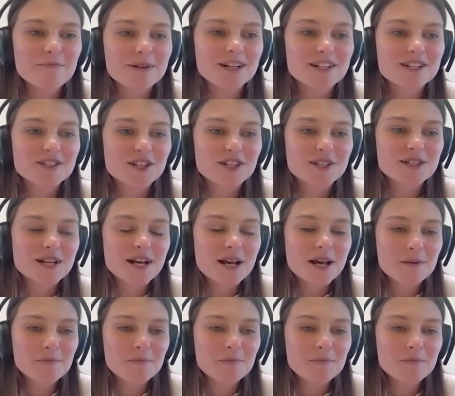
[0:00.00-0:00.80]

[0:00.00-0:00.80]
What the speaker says: but it's just